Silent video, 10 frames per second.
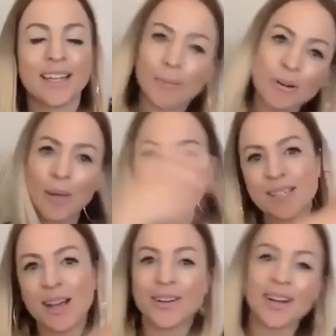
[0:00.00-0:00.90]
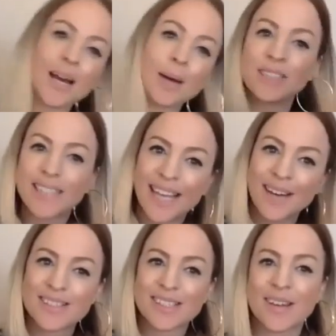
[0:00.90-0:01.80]
Come and grab a donut, come and check
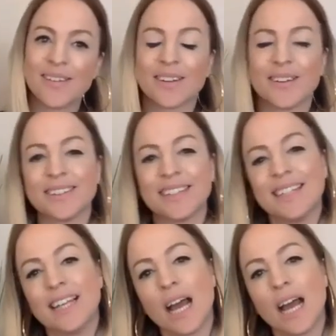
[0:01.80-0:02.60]
out what's going on.